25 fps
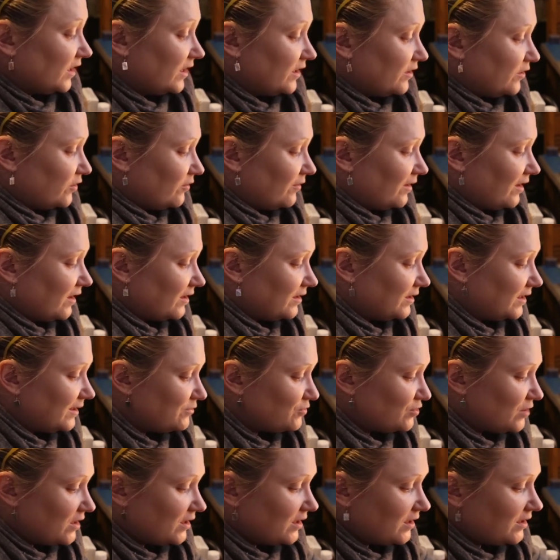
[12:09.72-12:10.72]
I don't know, I like to keep
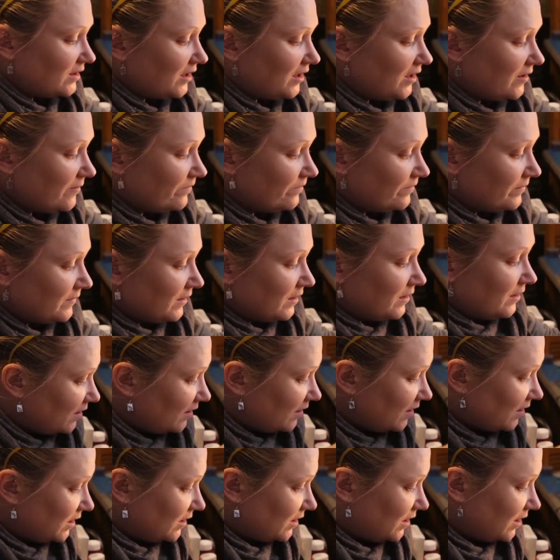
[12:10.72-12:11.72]
track like that.
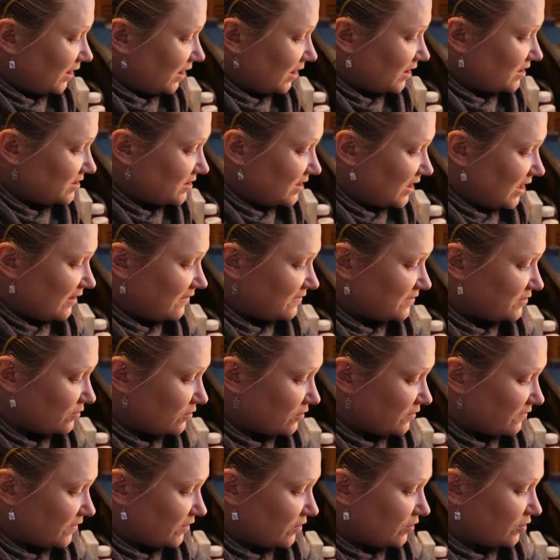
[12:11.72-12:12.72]
And then I just have
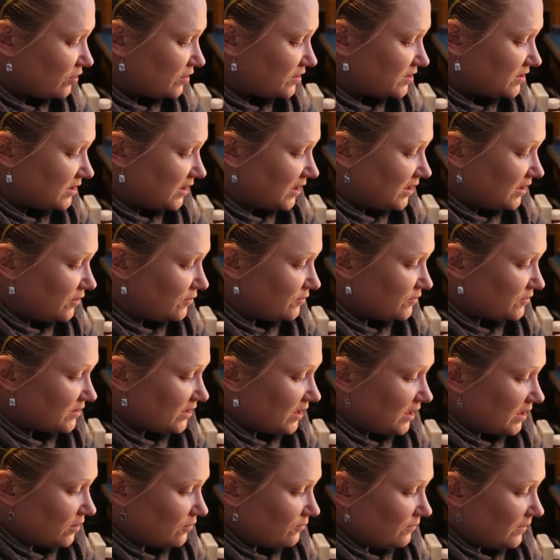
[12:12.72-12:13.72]
sort of the hooks that I use
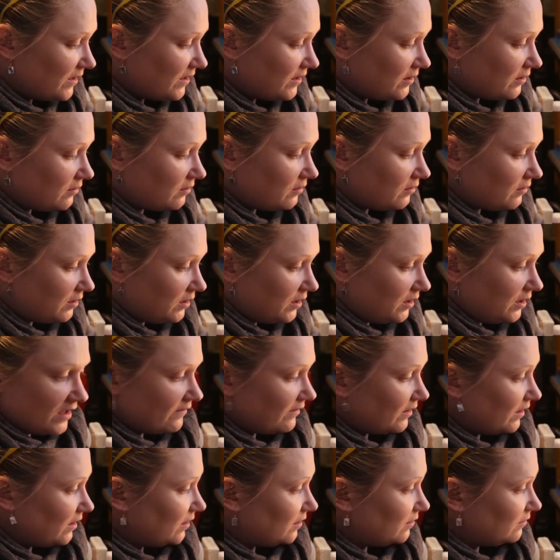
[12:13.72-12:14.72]
kind of regularly. I've
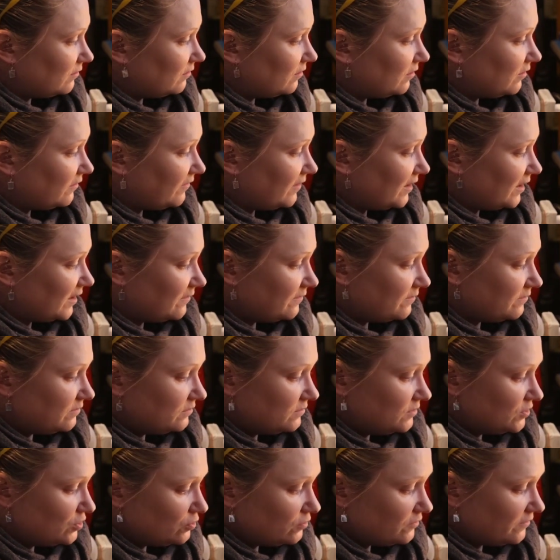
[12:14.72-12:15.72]
got
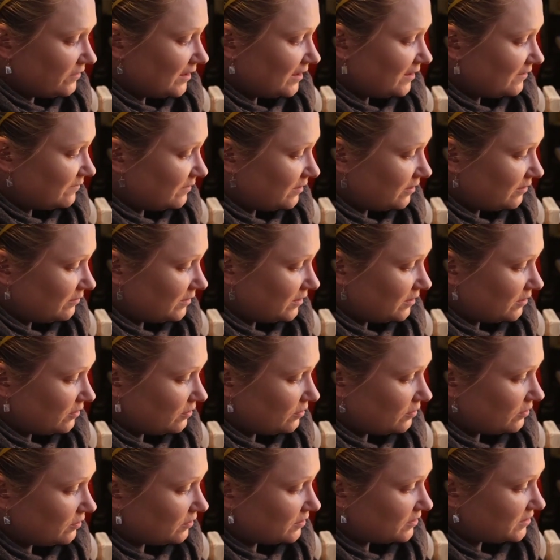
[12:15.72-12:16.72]
two 5mm
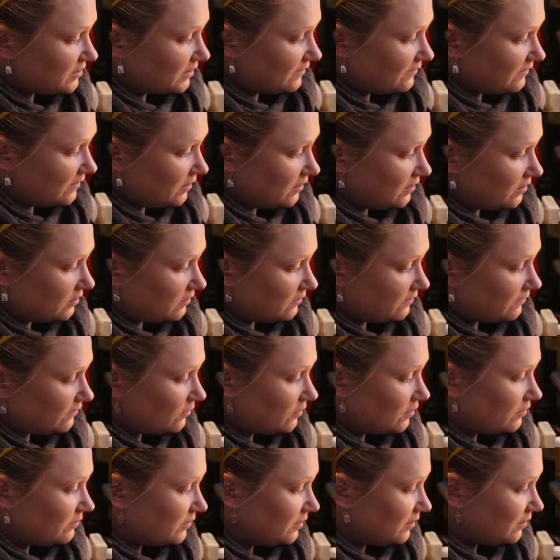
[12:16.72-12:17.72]
hooks, I've got a
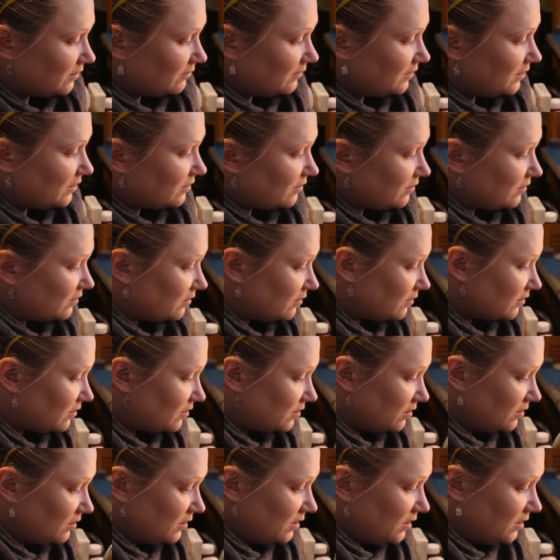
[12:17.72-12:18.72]
4mm
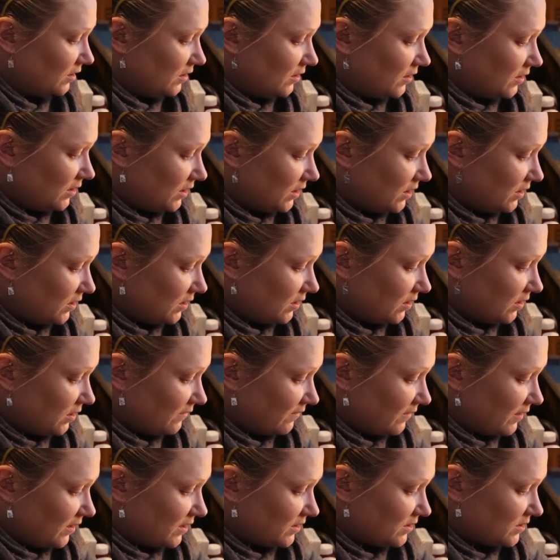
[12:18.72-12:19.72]
hook, and then
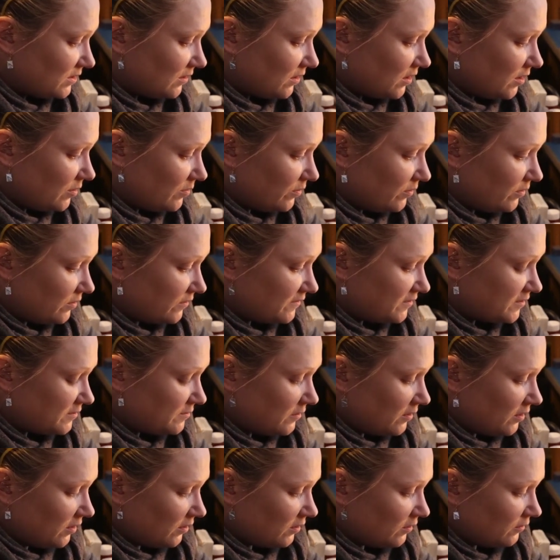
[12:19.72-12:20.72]
I've got a couple of
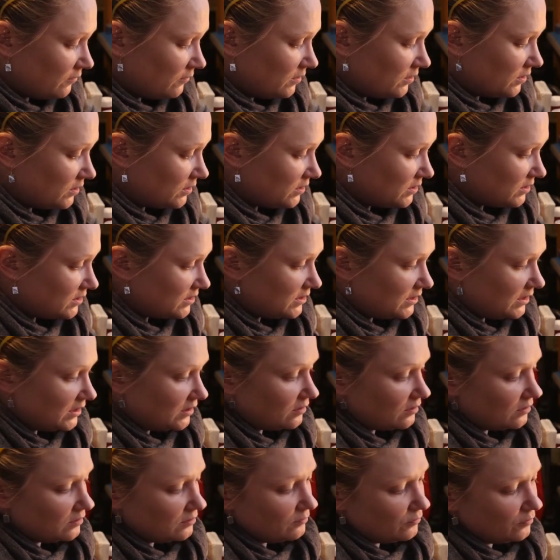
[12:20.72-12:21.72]
smaller ones that
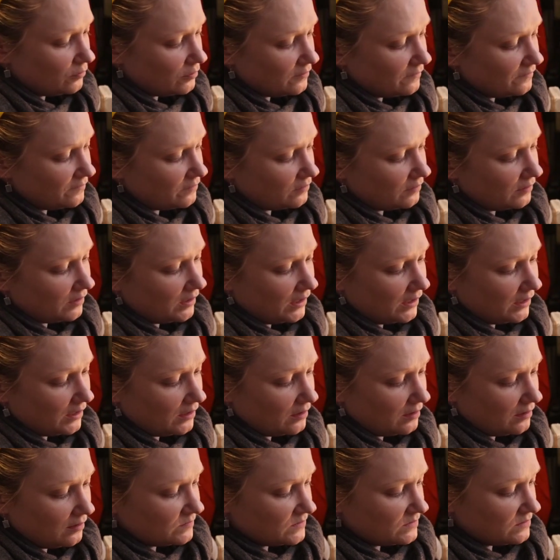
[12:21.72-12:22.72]
are more for
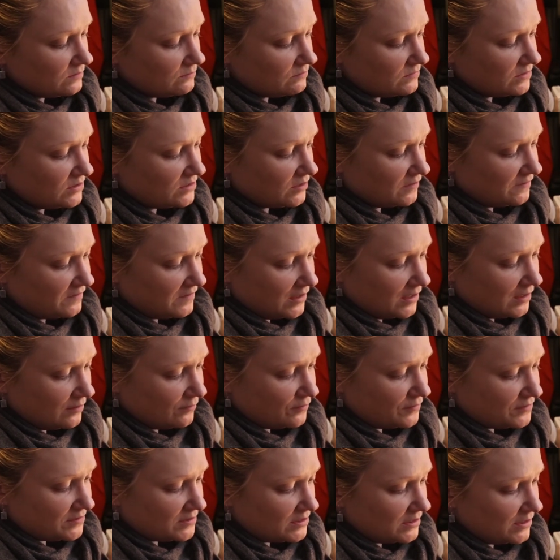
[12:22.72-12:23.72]
like stuffed
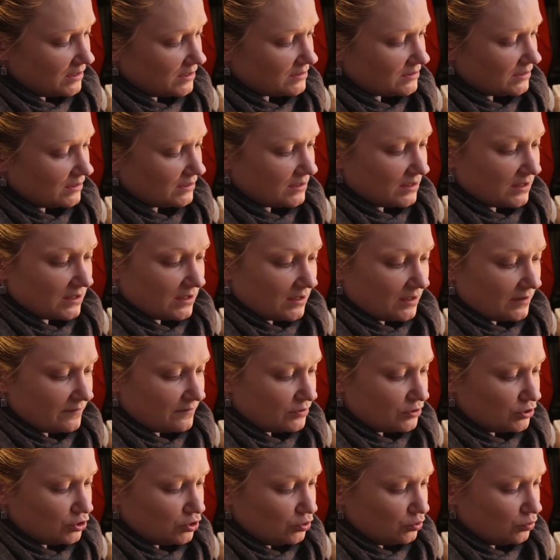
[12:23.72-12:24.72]
animals and things like that. I have
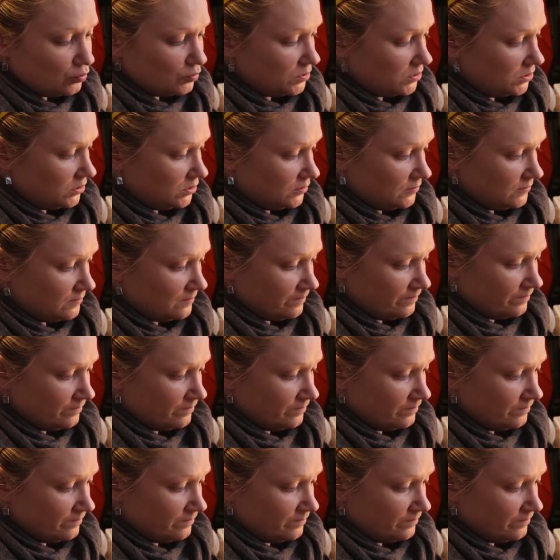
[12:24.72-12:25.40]
a 2 and a